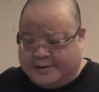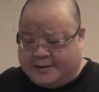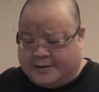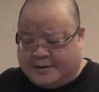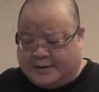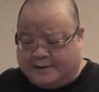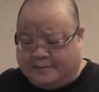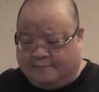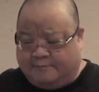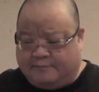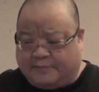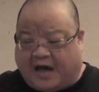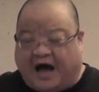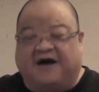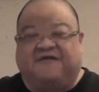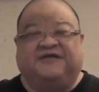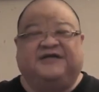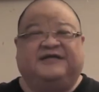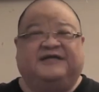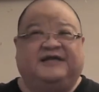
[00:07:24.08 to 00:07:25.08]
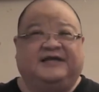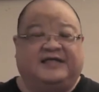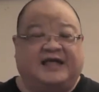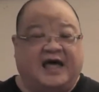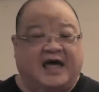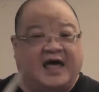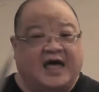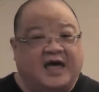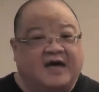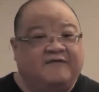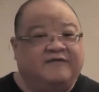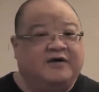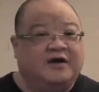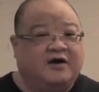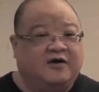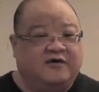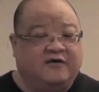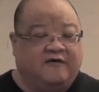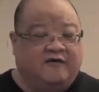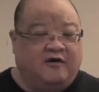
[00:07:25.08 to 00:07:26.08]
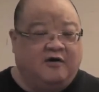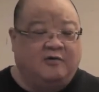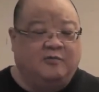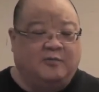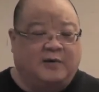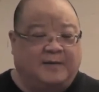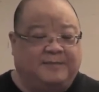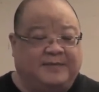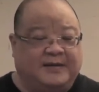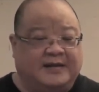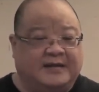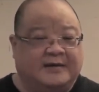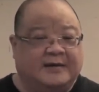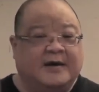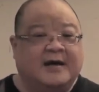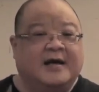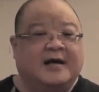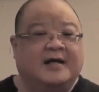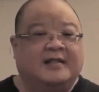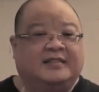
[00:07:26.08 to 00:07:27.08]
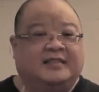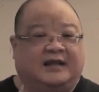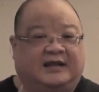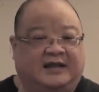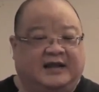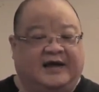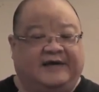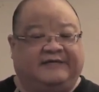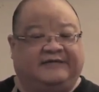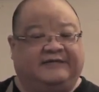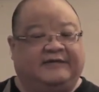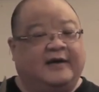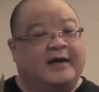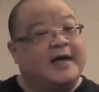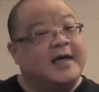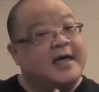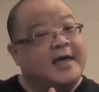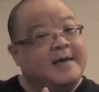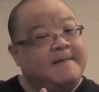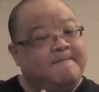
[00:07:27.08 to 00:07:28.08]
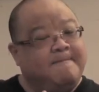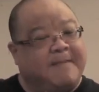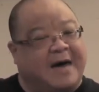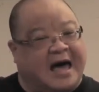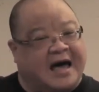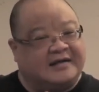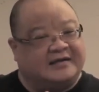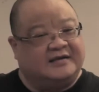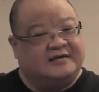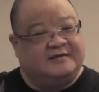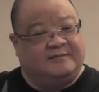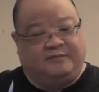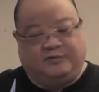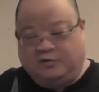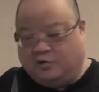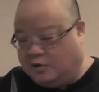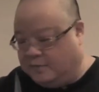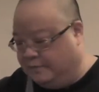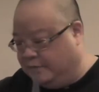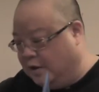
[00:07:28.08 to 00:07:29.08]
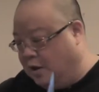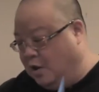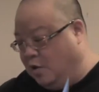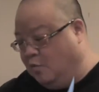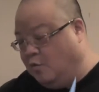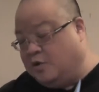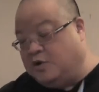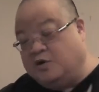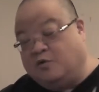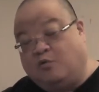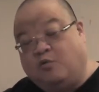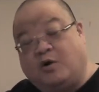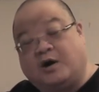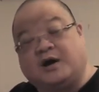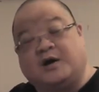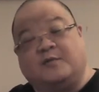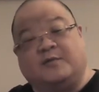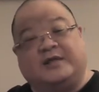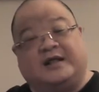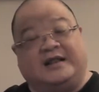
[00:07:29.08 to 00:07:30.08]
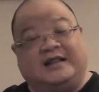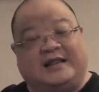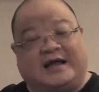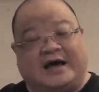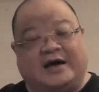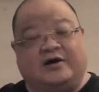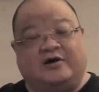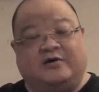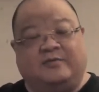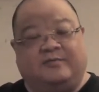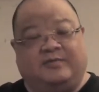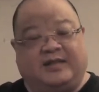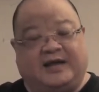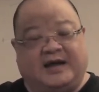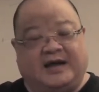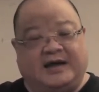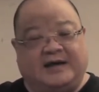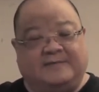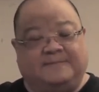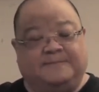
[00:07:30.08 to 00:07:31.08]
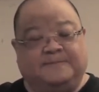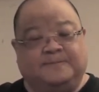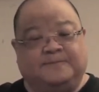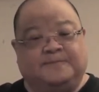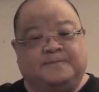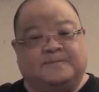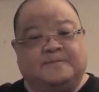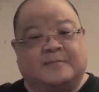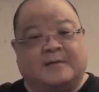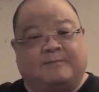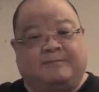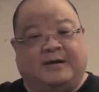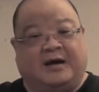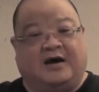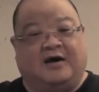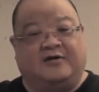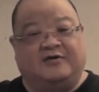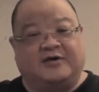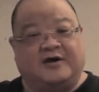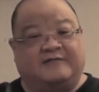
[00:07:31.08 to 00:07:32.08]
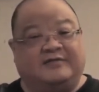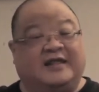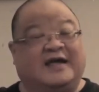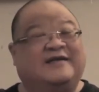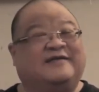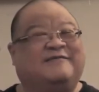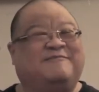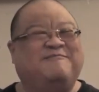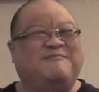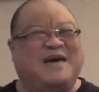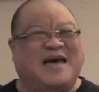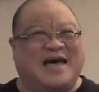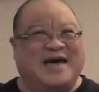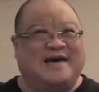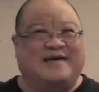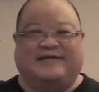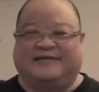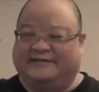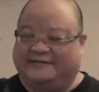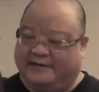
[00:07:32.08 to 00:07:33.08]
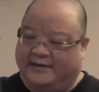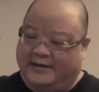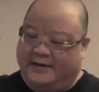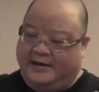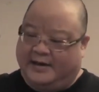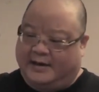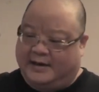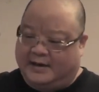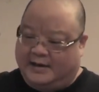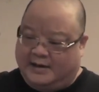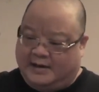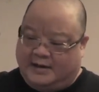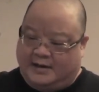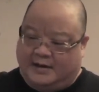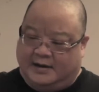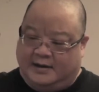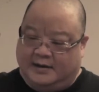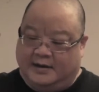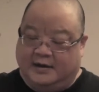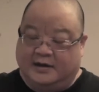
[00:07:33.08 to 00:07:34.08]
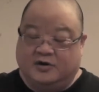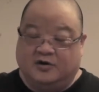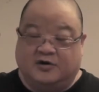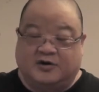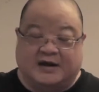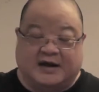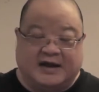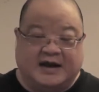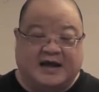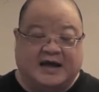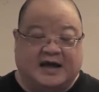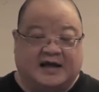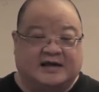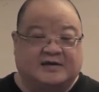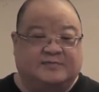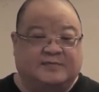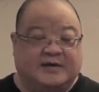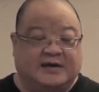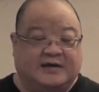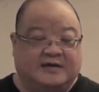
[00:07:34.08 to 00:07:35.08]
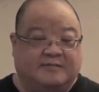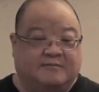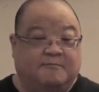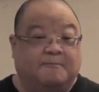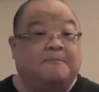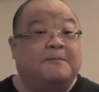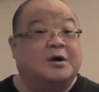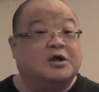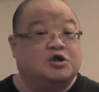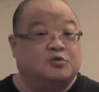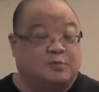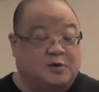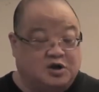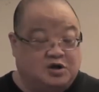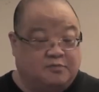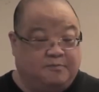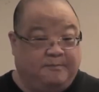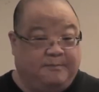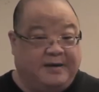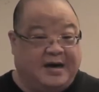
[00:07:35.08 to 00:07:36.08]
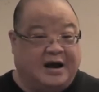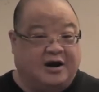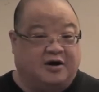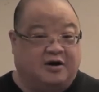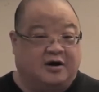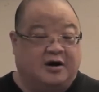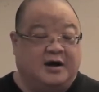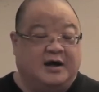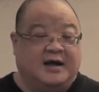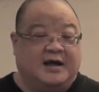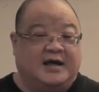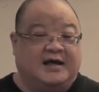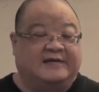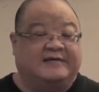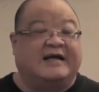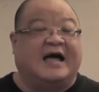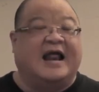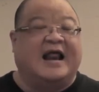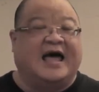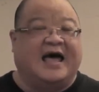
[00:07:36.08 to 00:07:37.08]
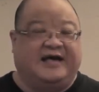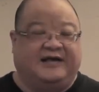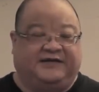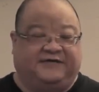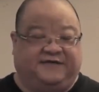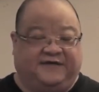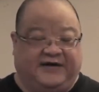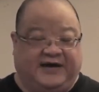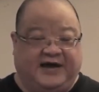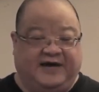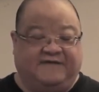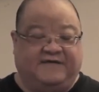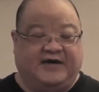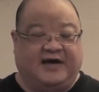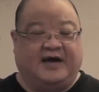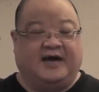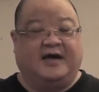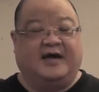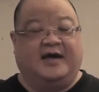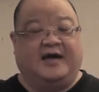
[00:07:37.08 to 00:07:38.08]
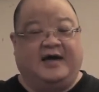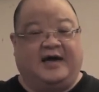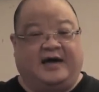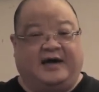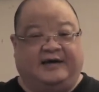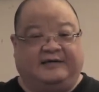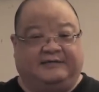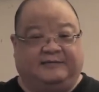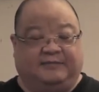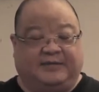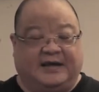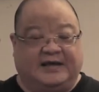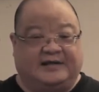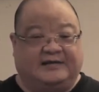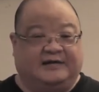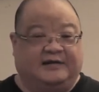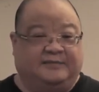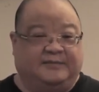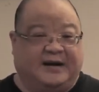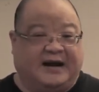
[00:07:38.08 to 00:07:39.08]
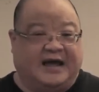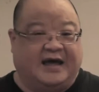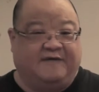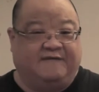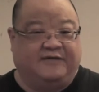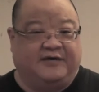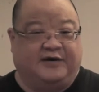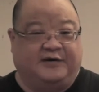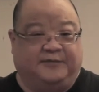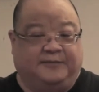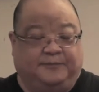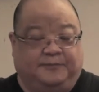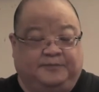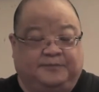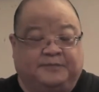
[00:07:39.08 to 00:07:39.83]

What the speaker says: obviously the heavier your own weapon, the less impact is absorbed. When you're working with a lighter blade, because you have less mass, your technique has to be much, much better. It's not as forgiving as a blade that's a little bit heavier.